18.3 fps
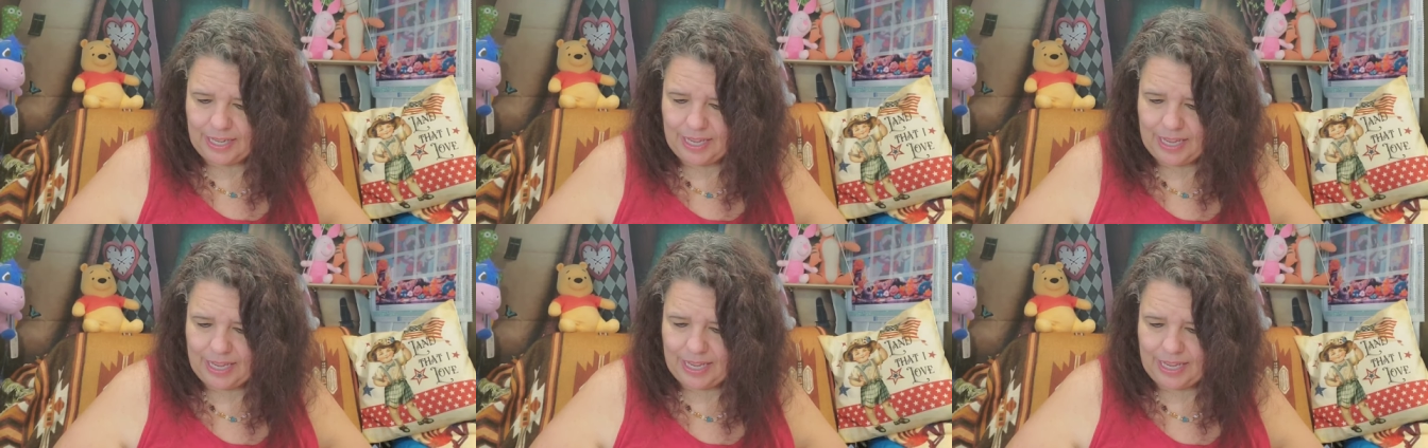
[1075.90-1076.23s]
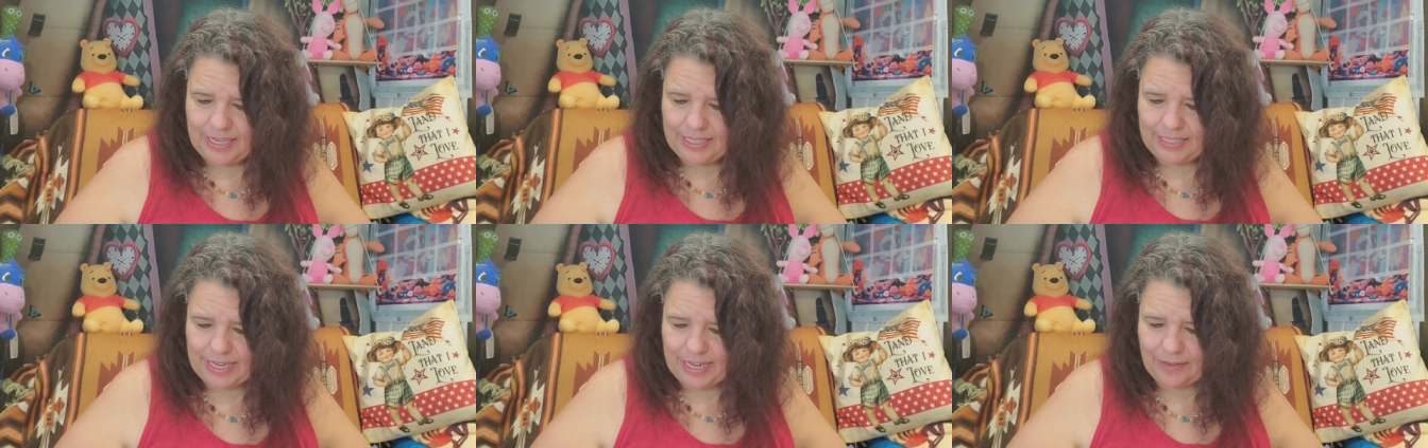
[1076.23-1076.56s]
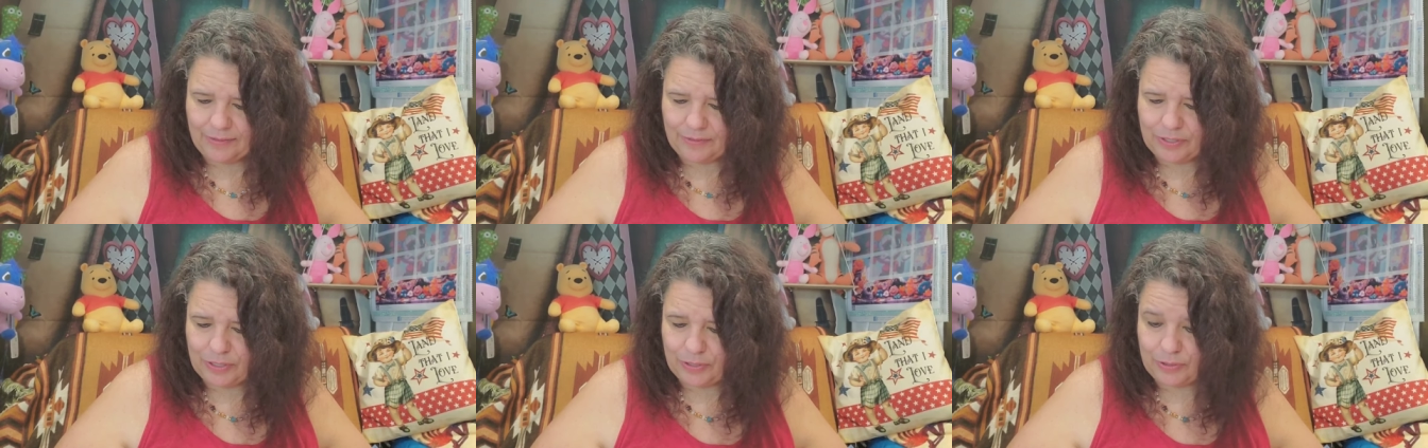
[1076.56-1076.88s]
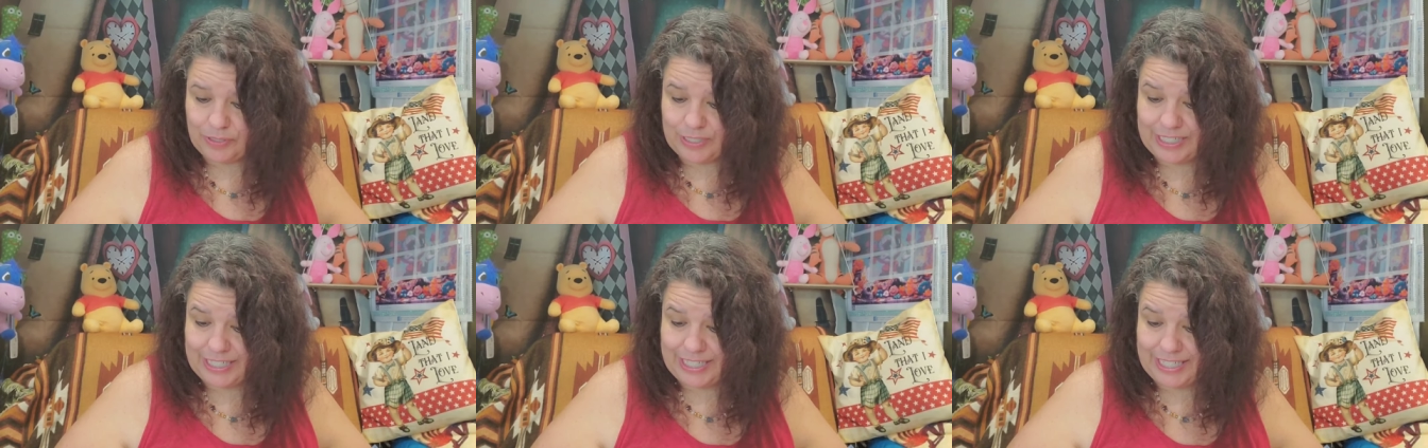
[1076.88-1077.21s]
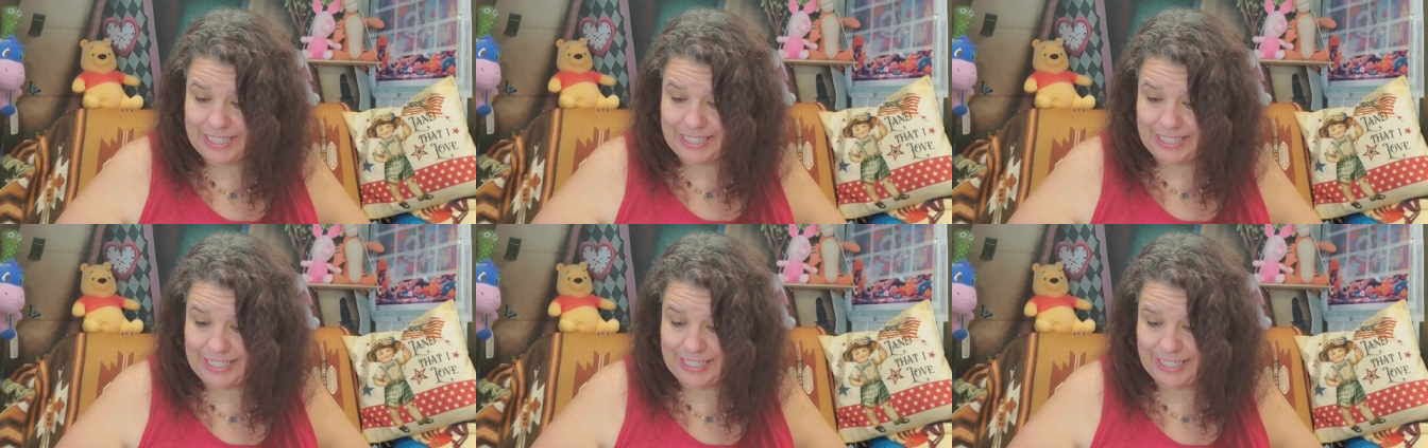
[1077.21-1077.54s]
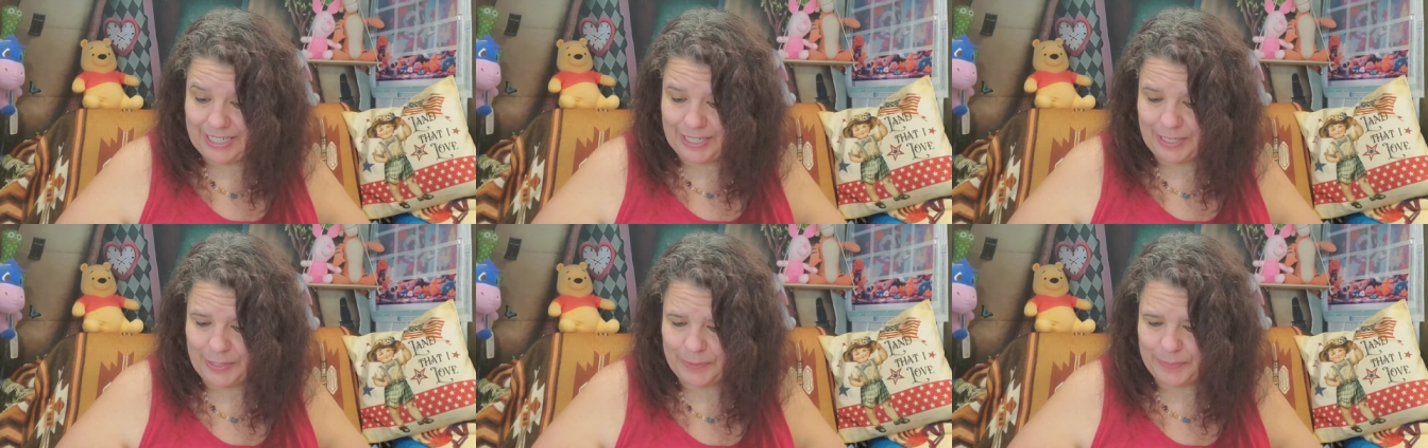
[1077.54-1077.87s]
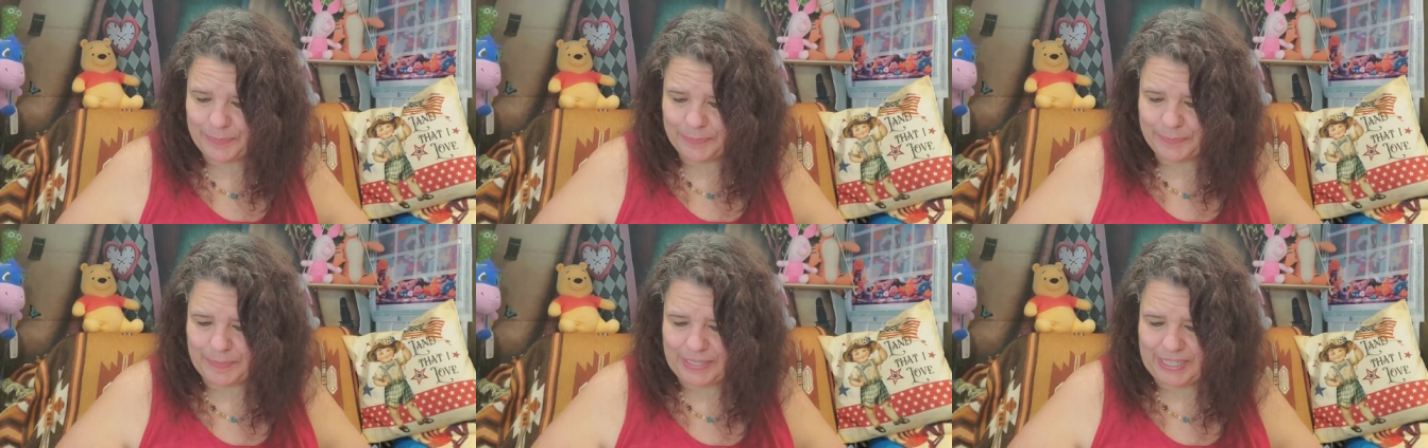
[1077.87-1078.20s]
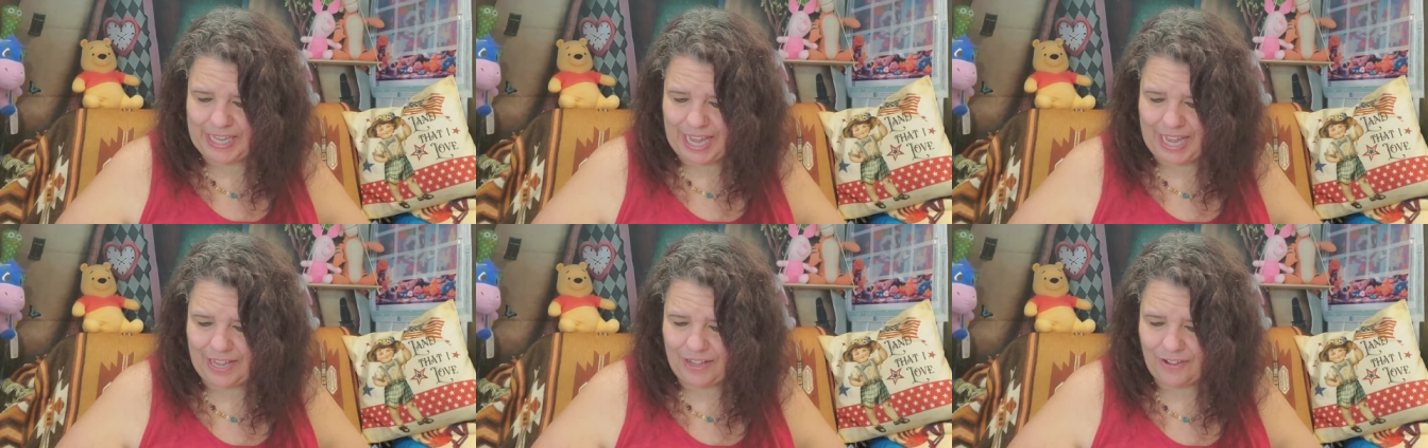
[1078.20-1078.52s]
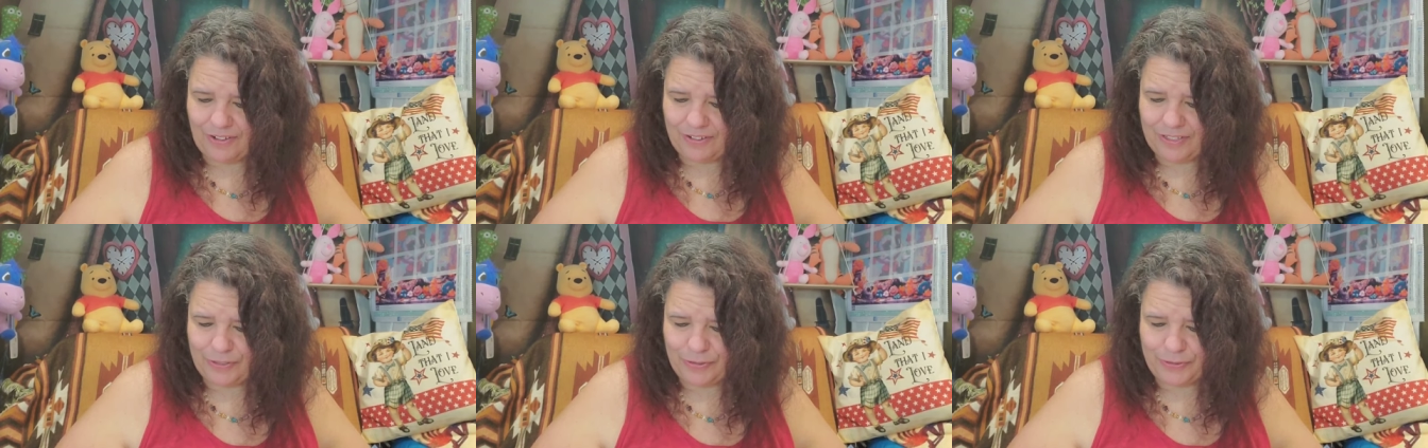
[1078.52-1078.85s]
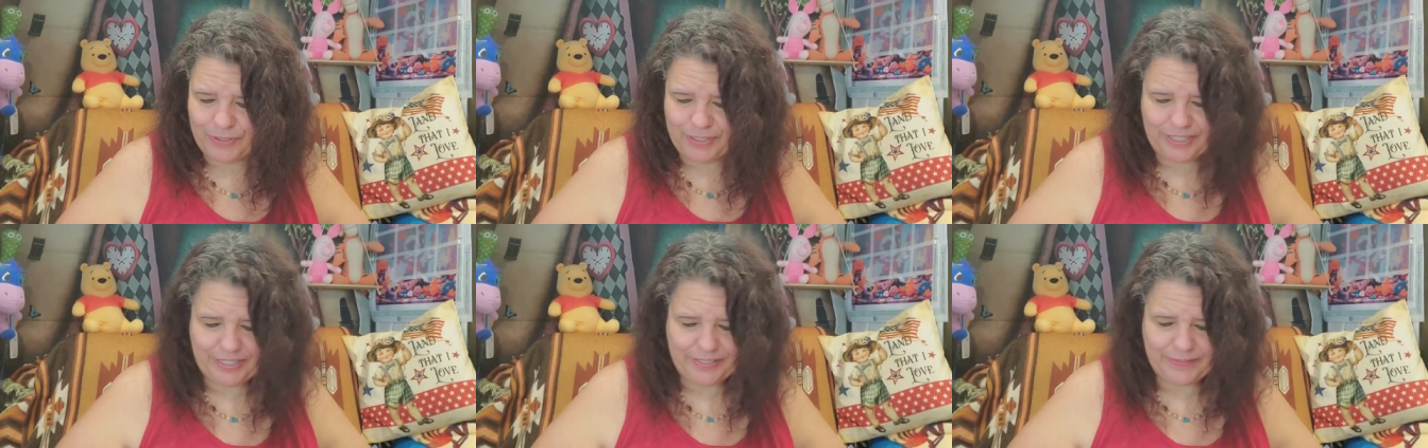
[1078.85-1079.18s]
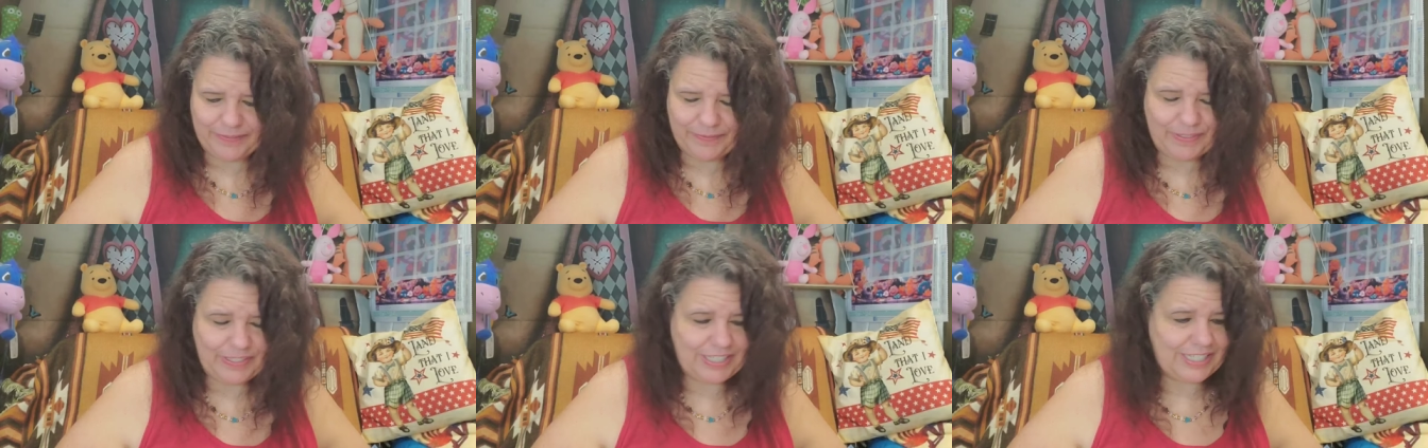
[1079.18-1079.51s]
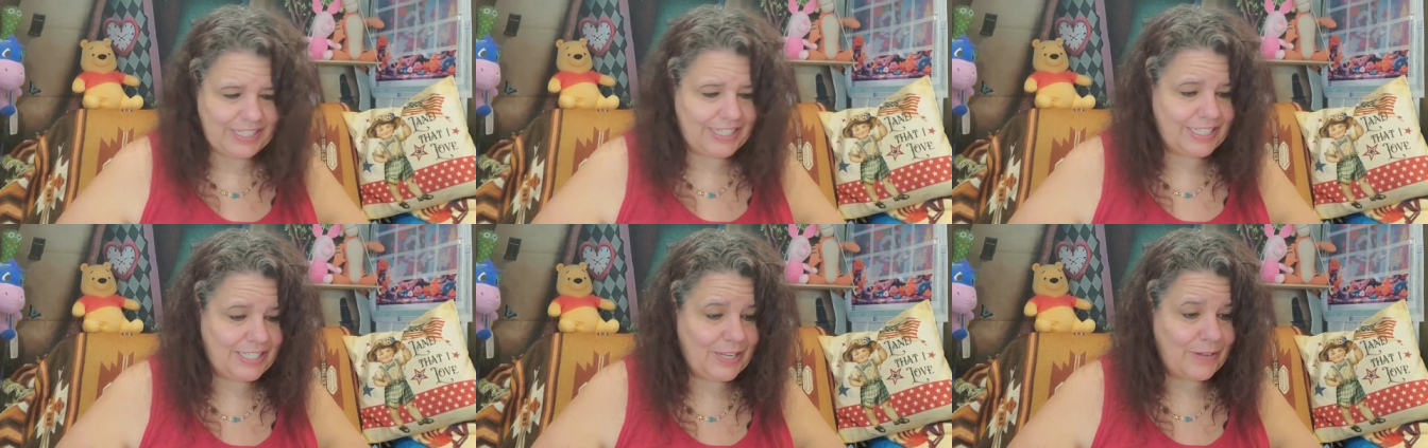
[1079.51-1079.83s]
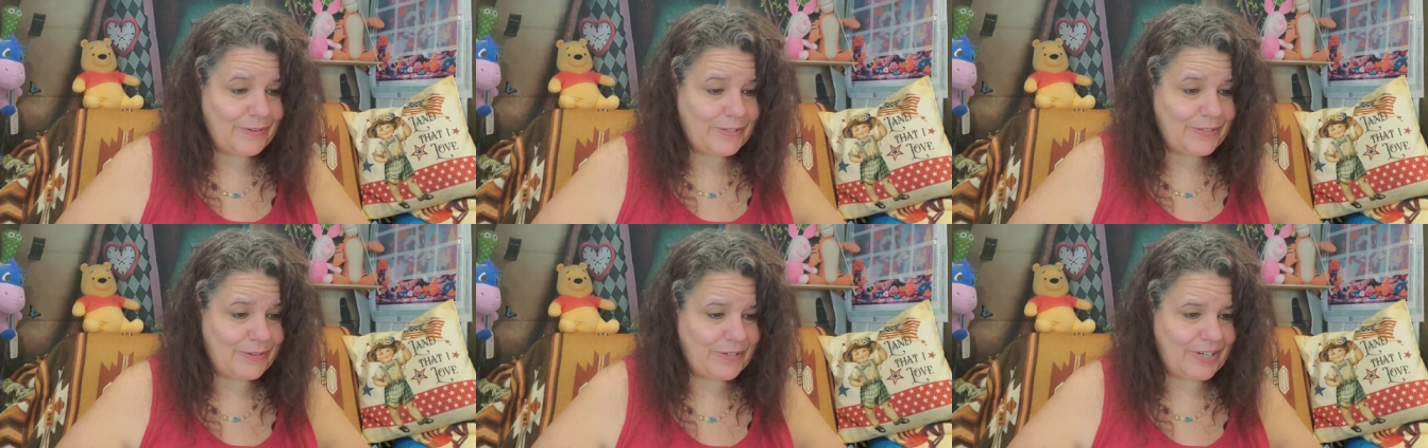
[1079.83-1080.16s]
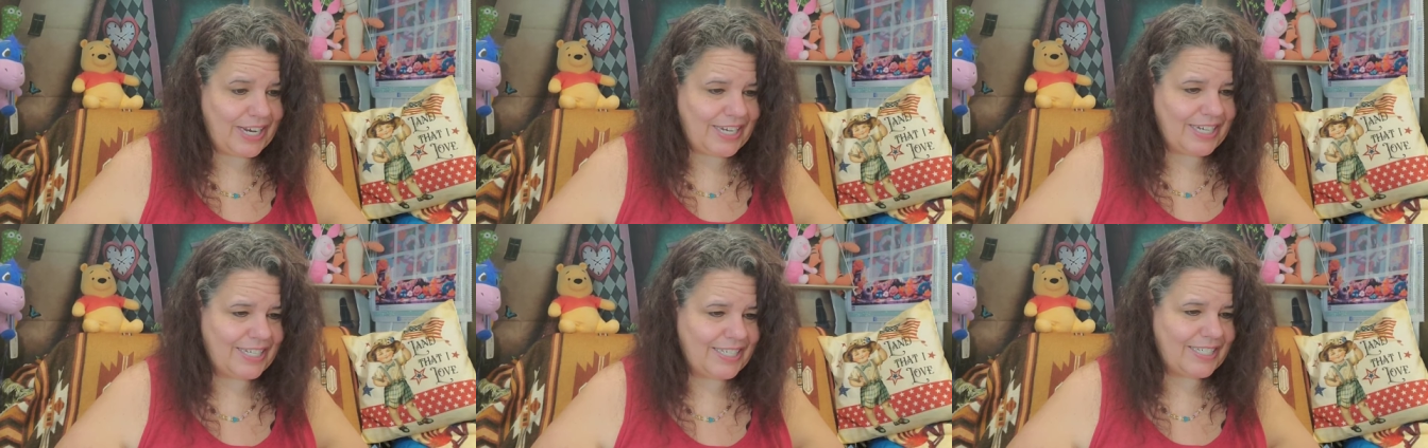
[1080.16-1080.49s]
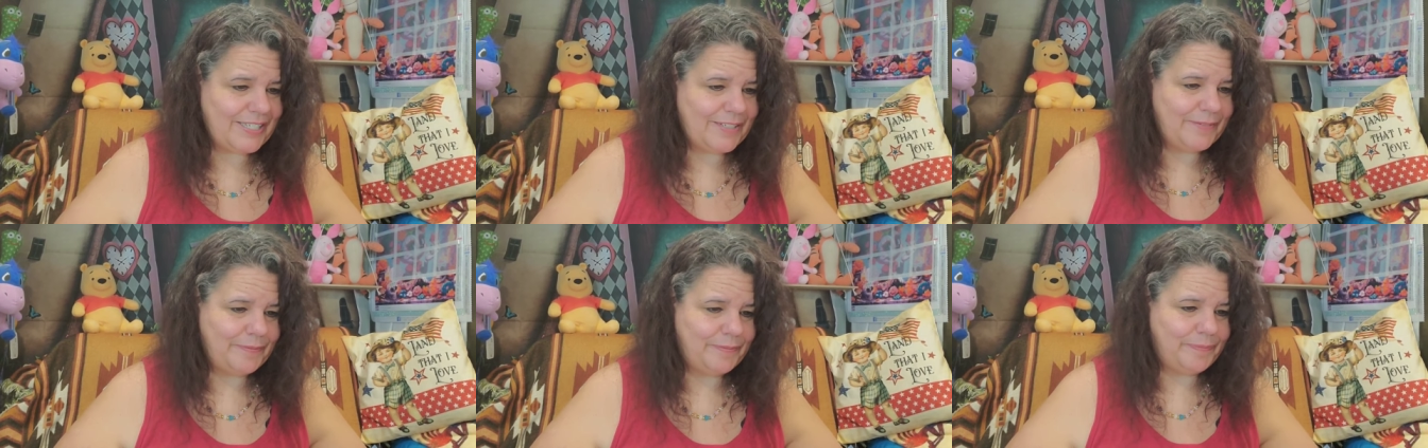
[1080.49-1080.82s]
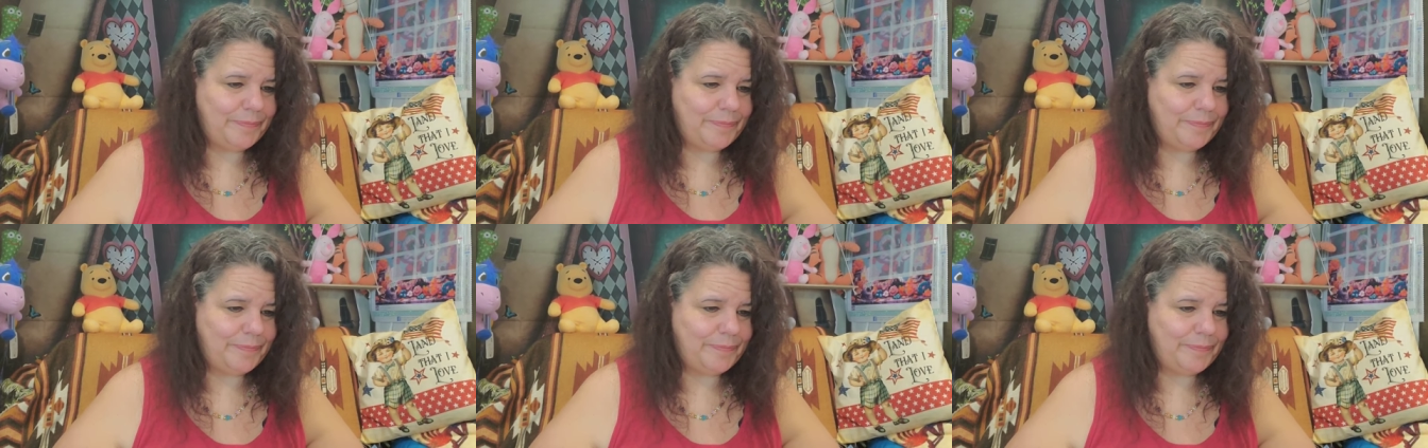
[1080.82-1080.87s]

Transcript: A down to T. But yeah, all in order, which is so, so nice.